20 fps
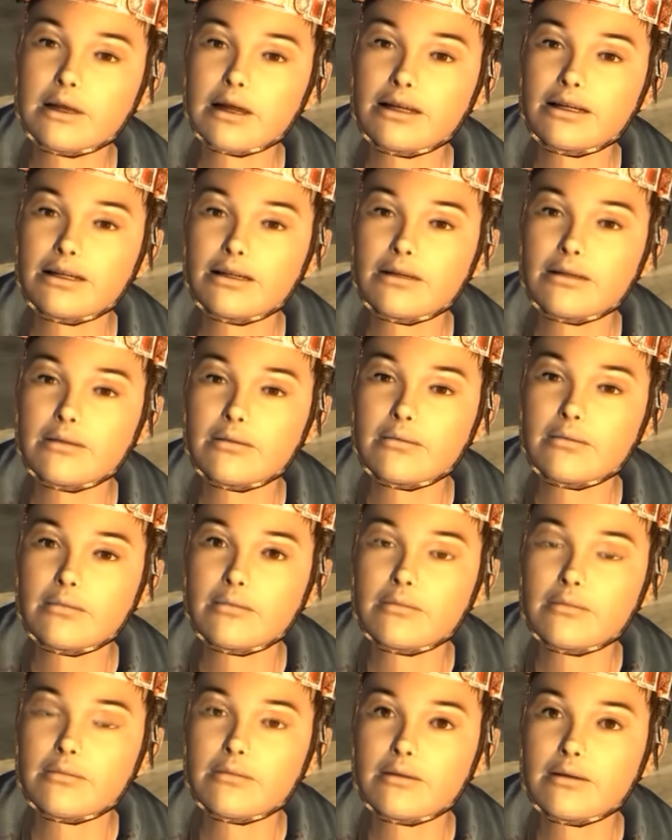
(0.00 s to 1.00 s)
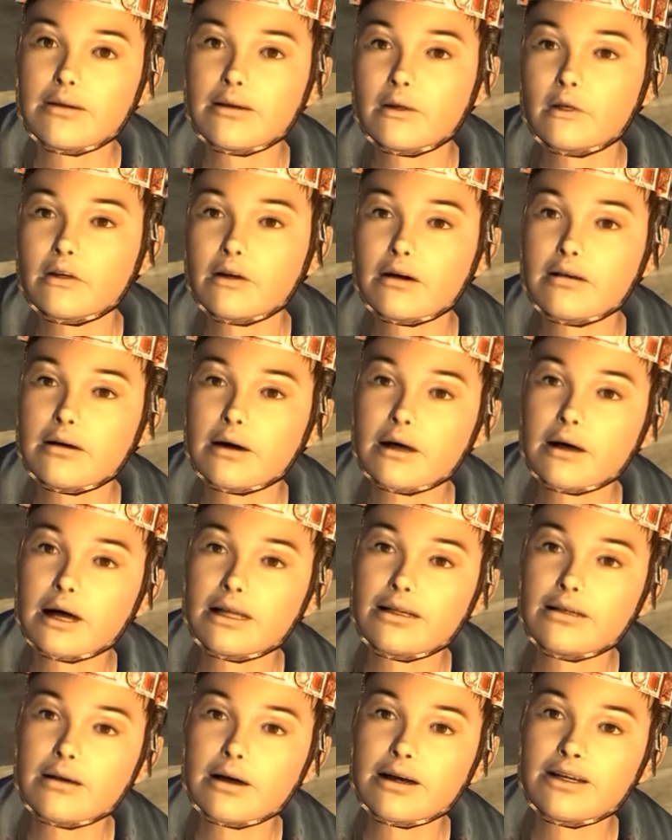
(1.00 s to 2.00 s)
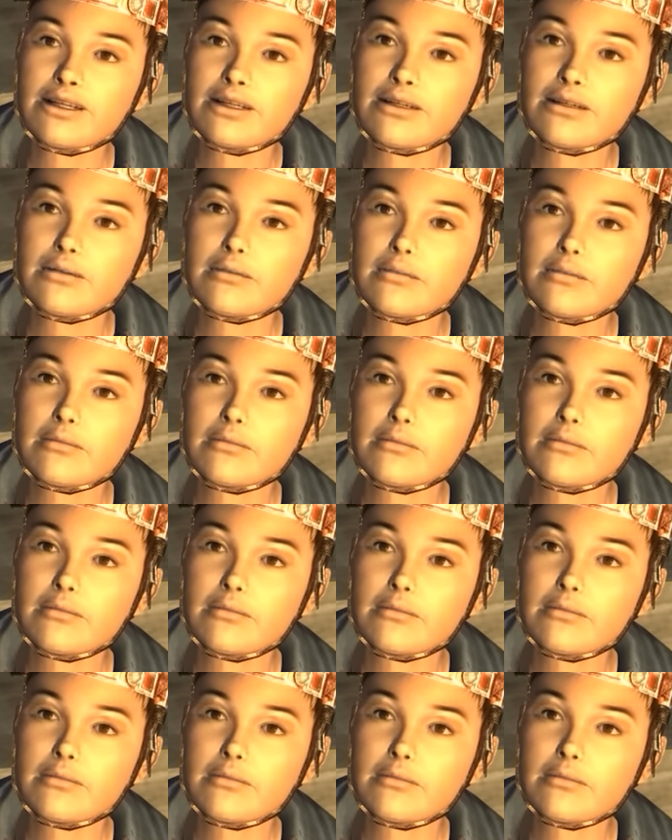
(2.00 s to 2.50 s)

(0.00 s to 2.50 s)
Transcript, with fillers: rest. You shuffle and stack.